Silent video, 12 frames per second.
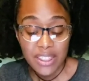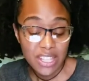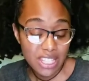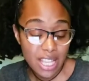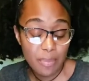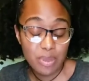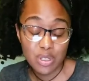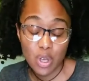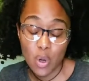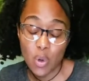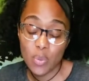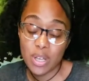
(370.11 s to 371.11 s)
This
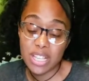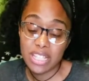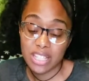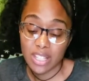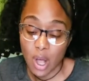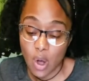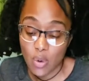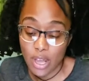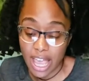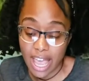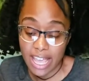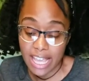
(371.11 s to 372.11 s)
episode was
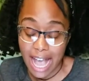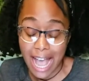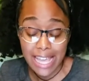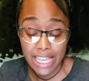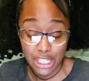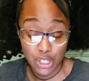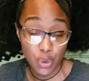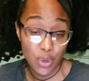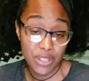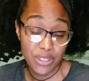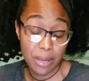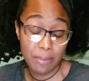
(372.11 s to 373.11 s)
okay. I
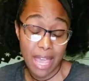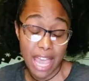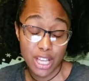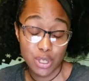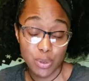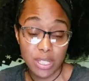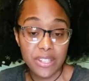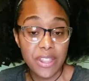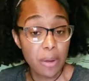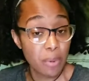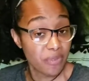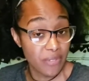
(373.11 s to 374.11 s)
enjoyed them, actually.
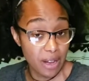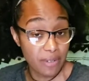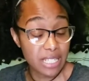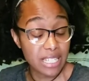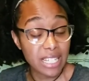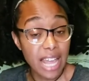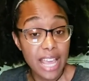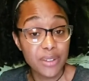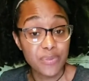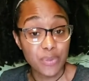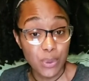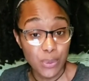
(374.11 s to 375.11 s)
They were very
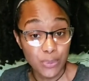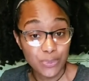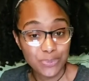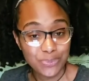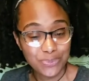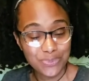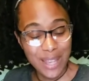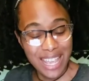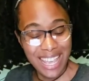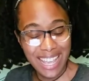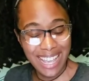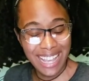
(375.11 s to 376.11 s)

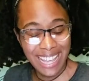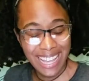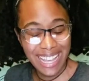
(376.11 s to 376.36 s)
delightful.